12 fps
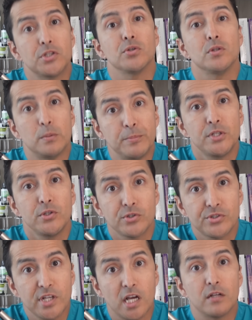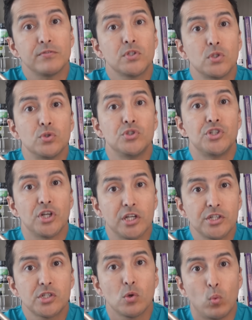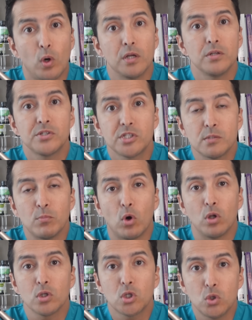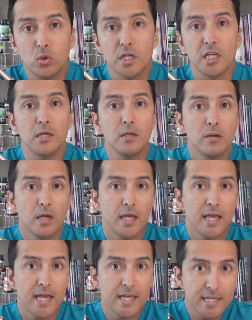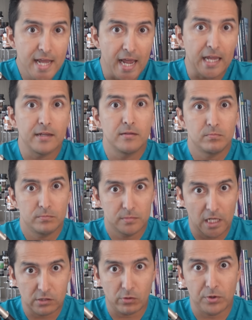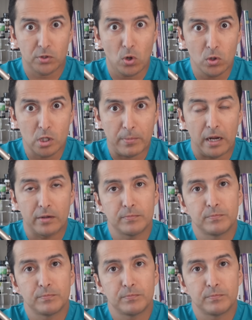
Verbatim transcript: to limit yourself to just one small cookie a day. That's what we're talking about.